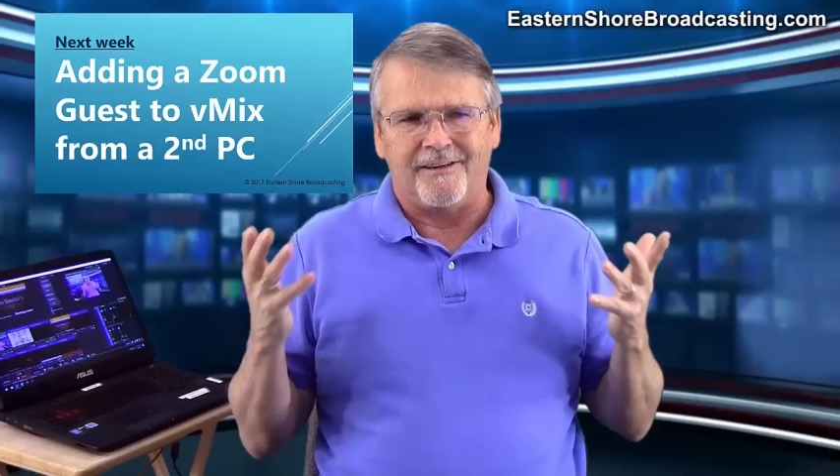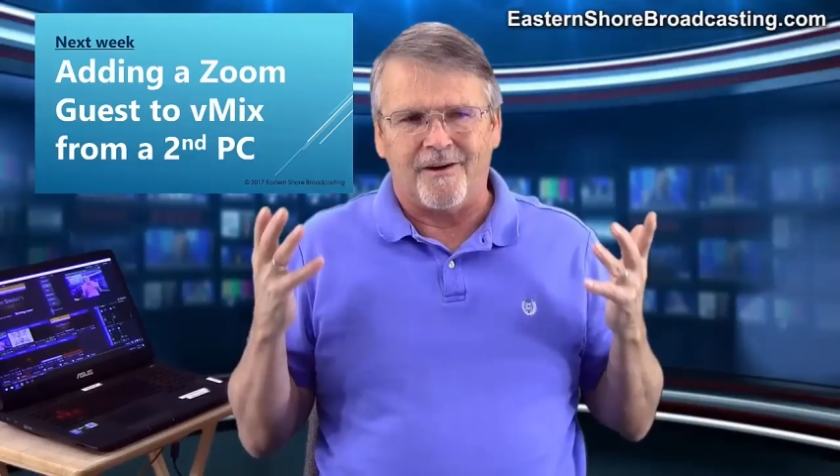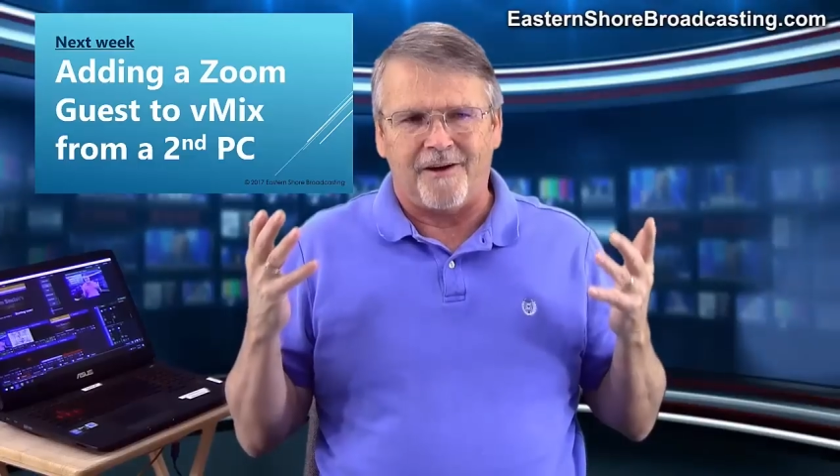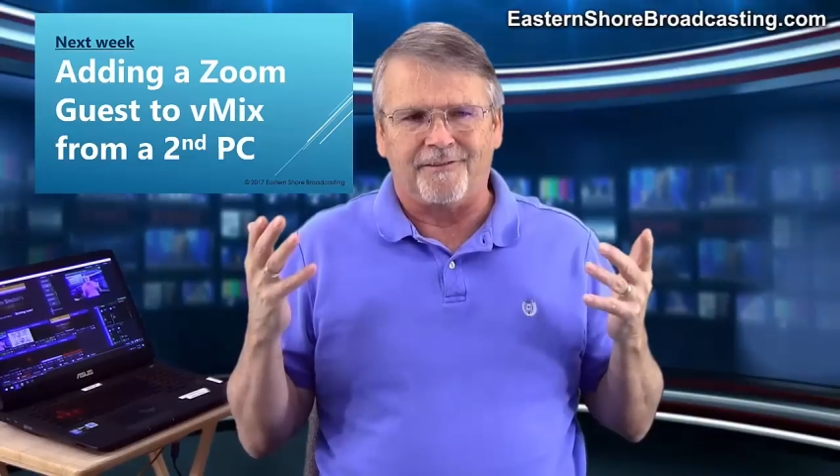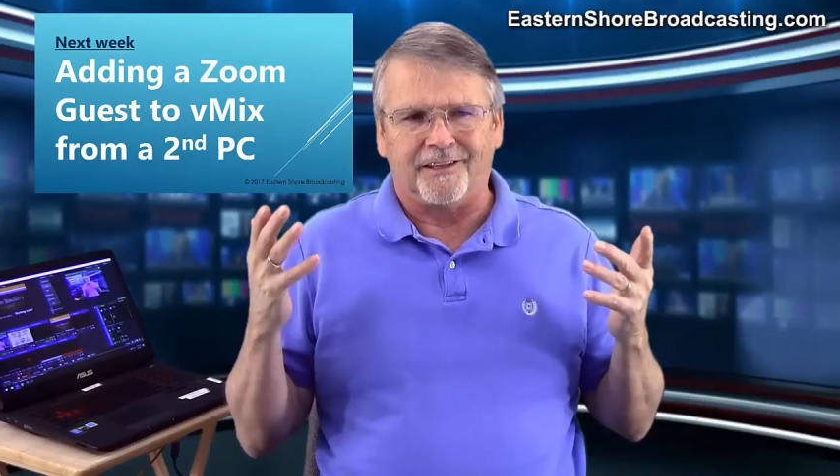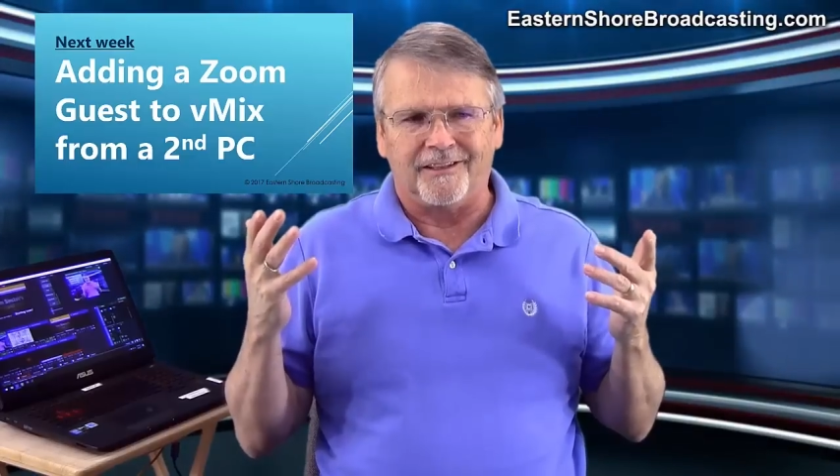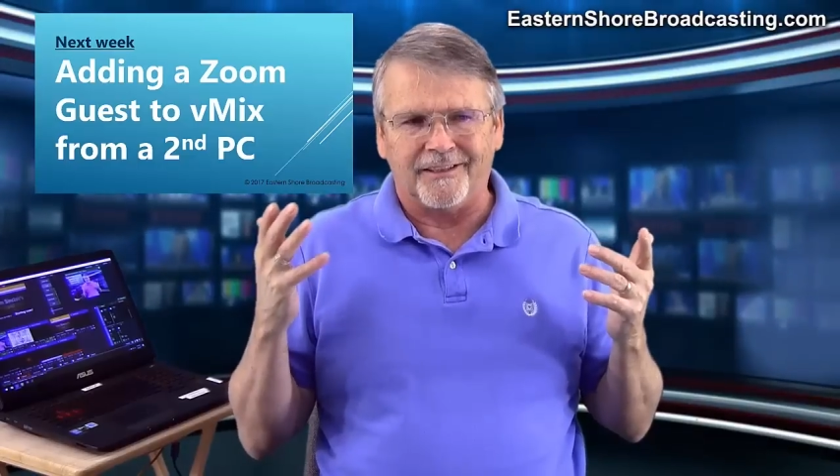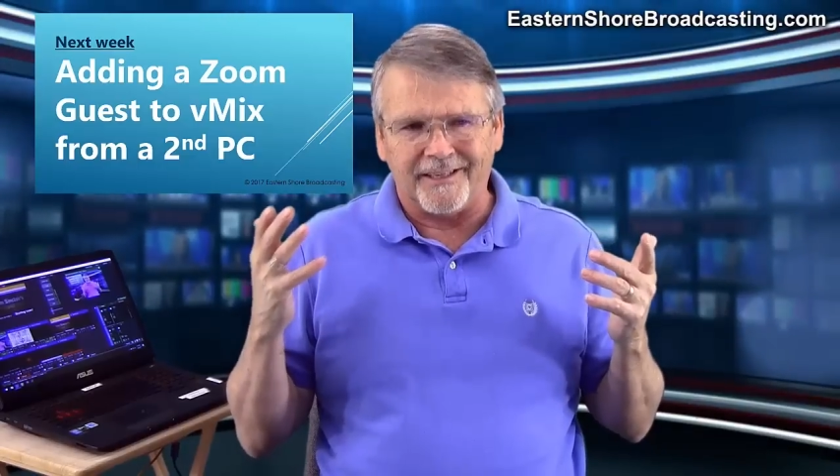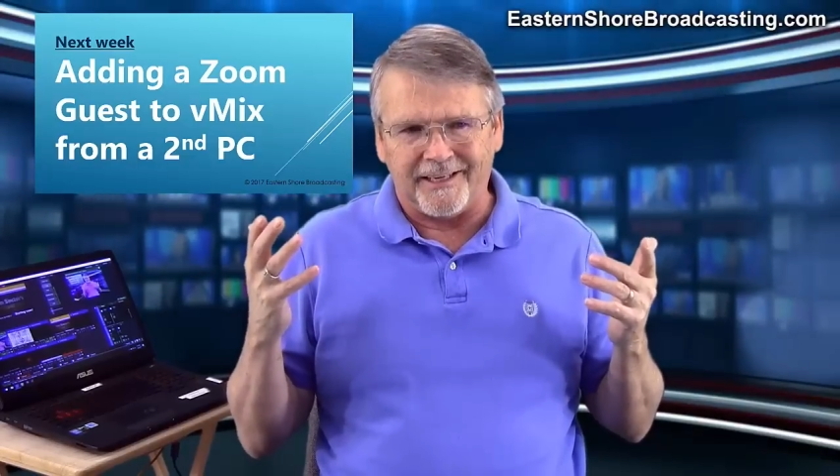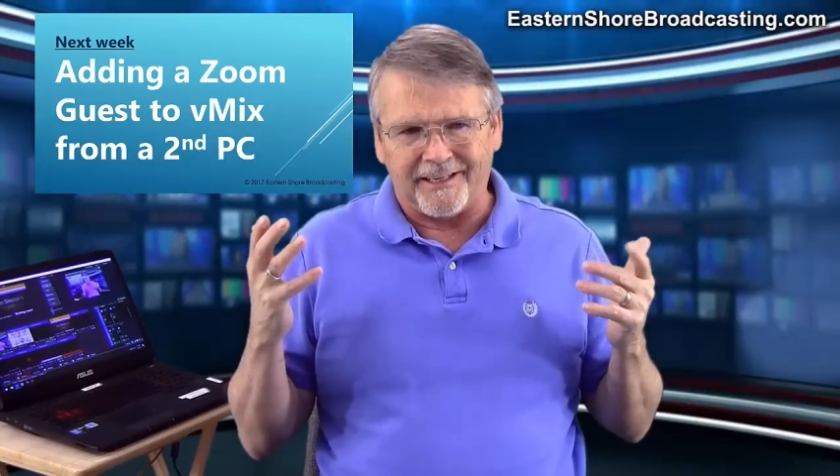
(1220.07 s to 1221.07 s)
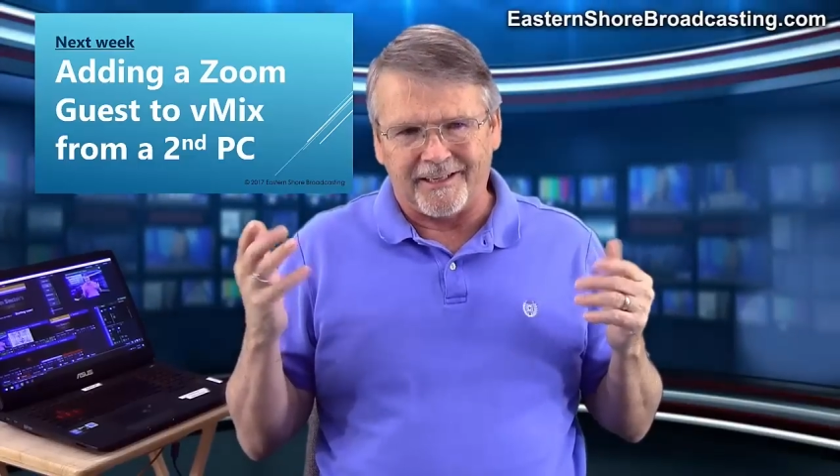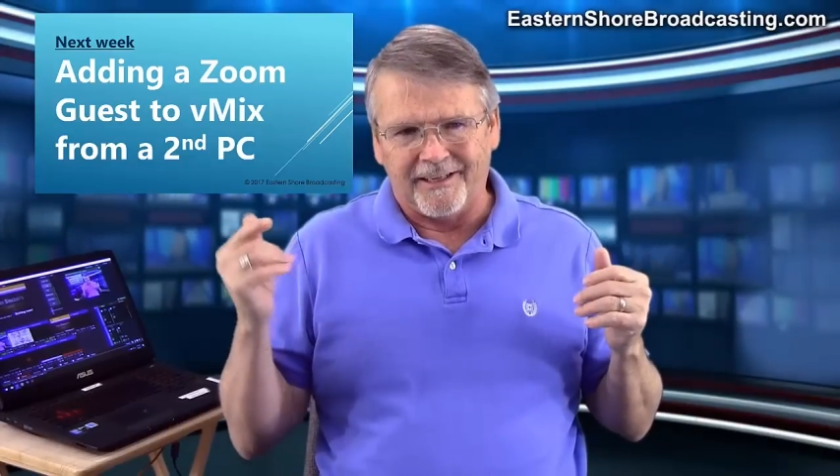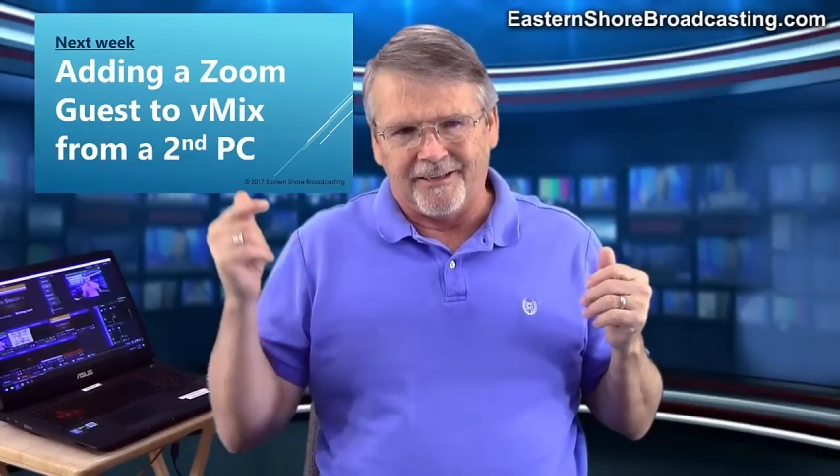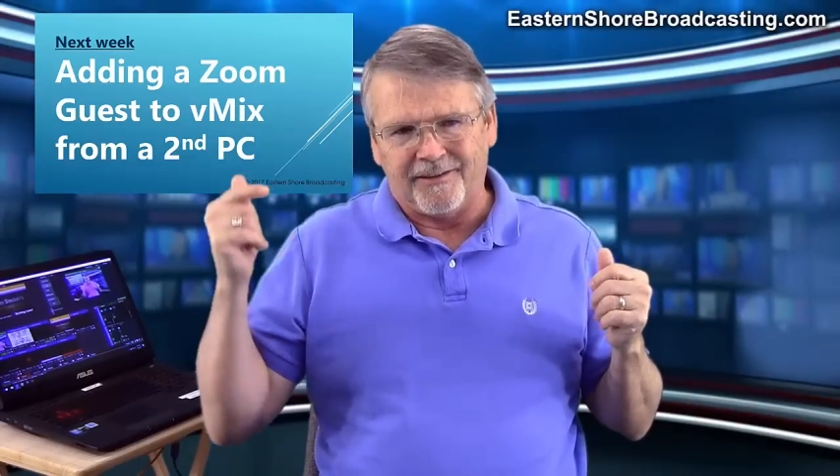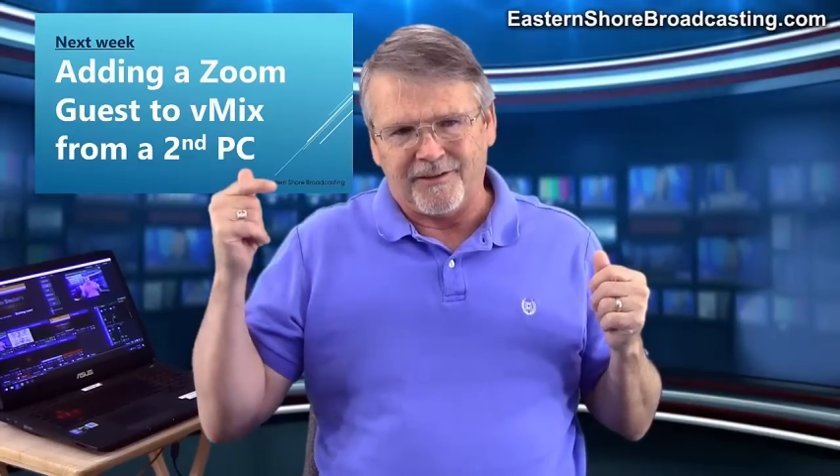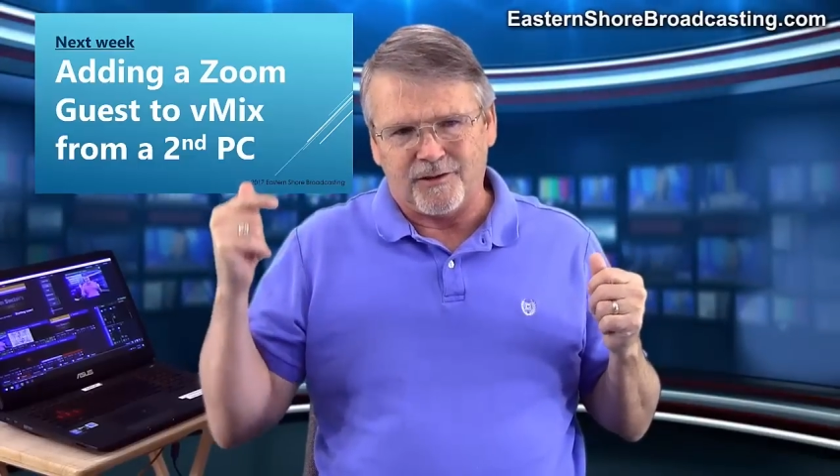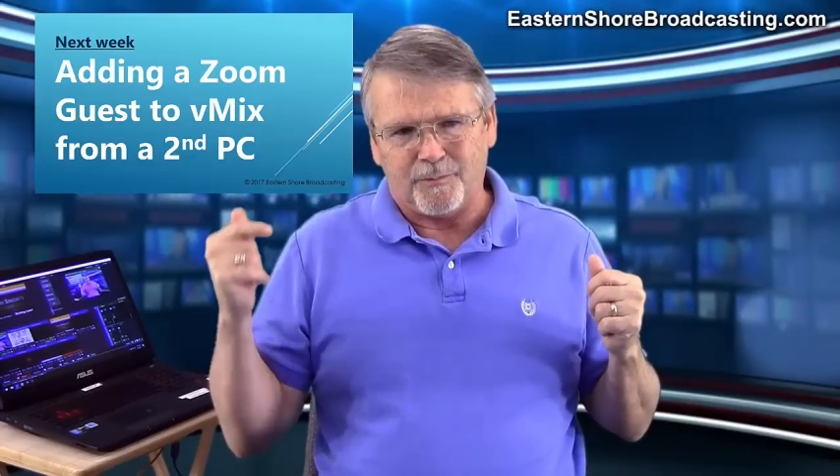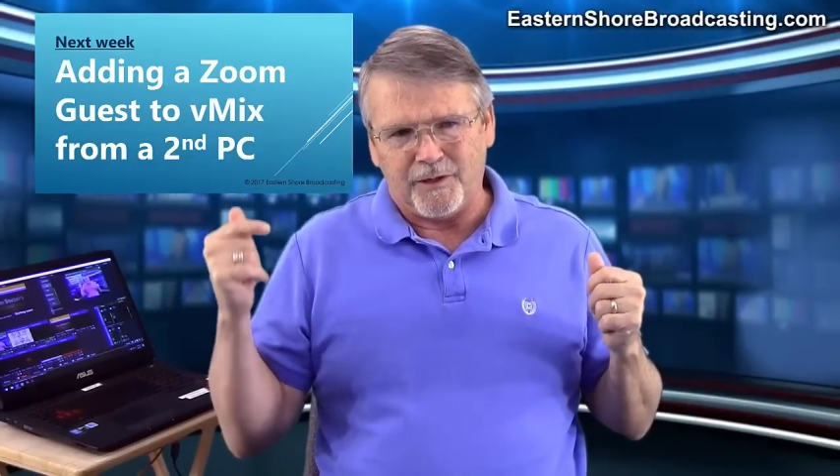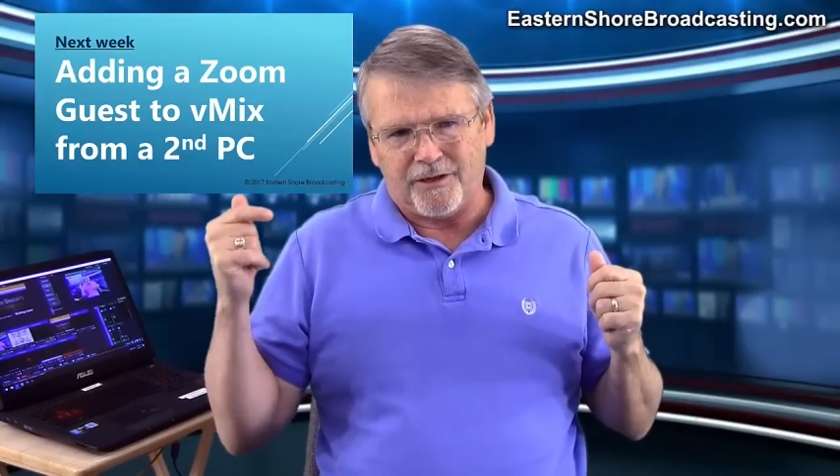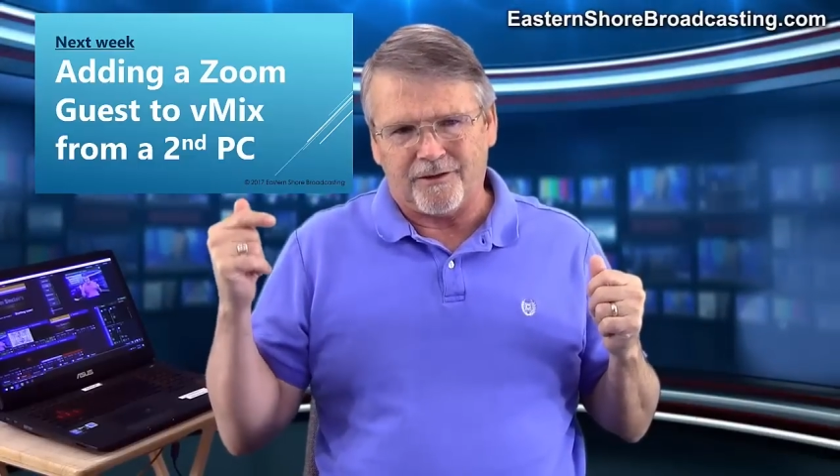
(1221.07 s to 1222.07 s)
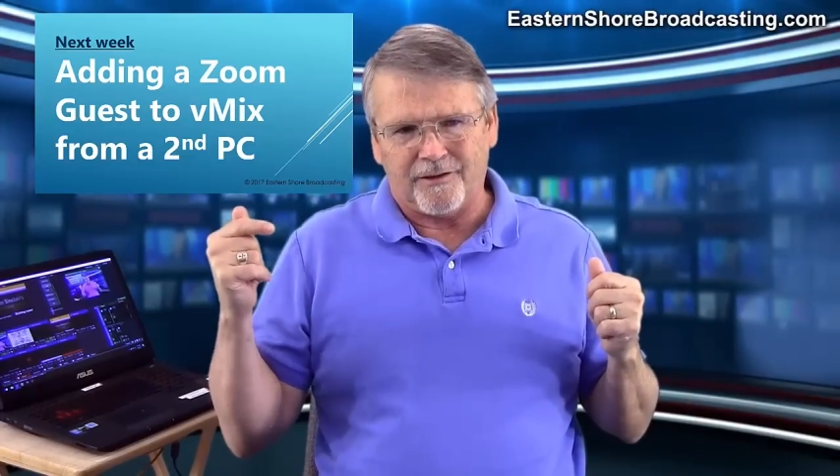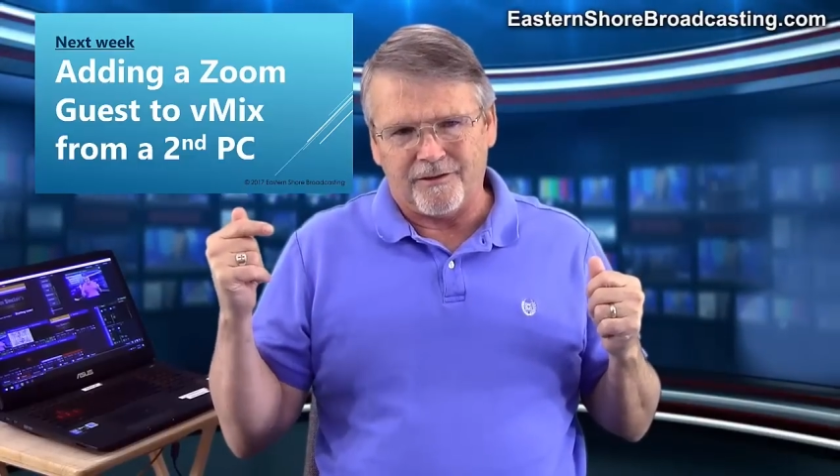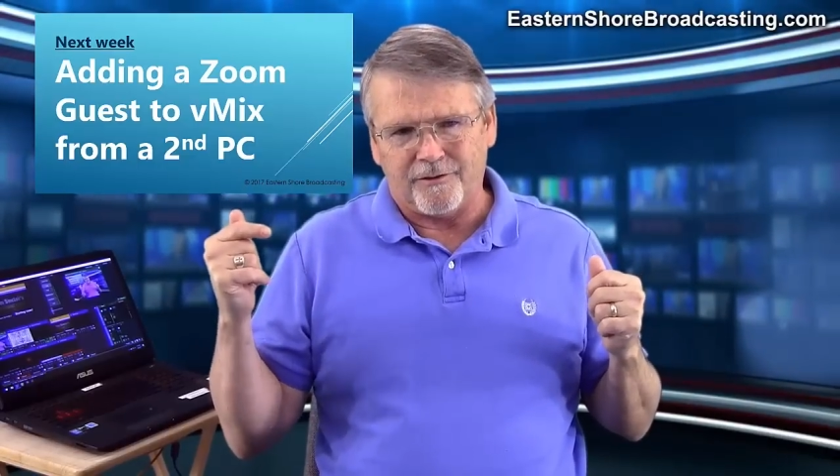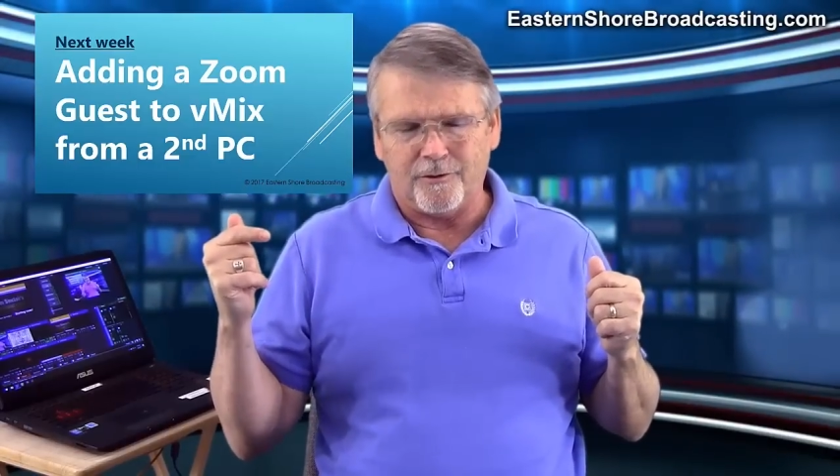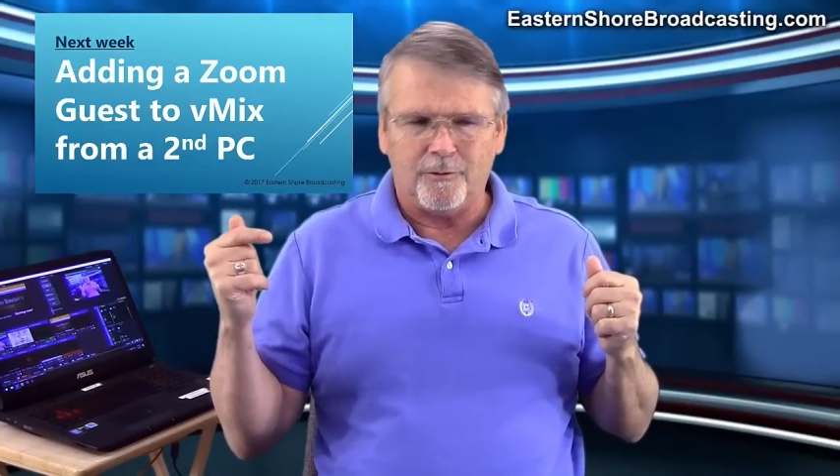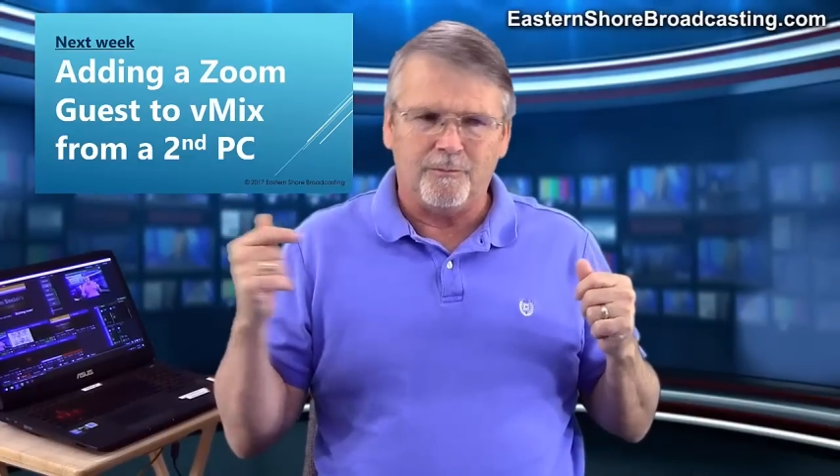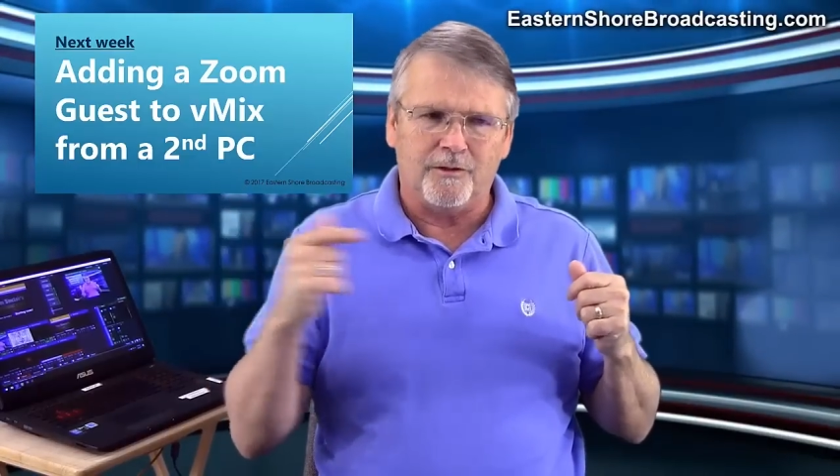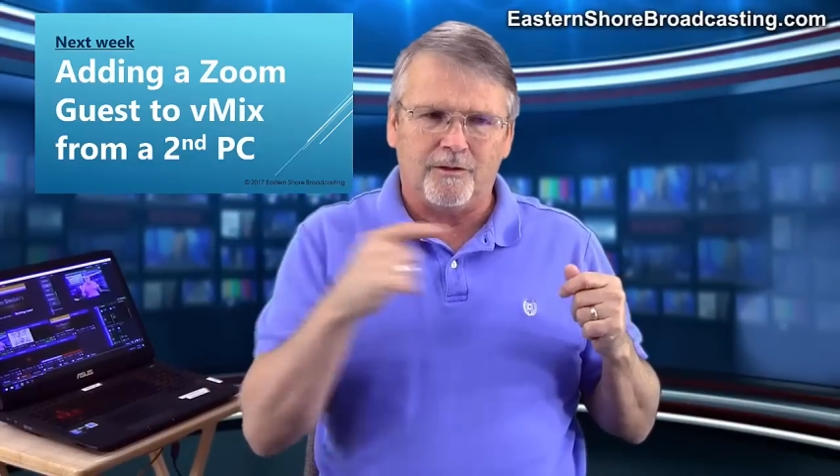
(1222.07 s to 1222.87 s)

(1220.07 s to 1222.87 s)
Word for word: you have to link the speaker in Zoom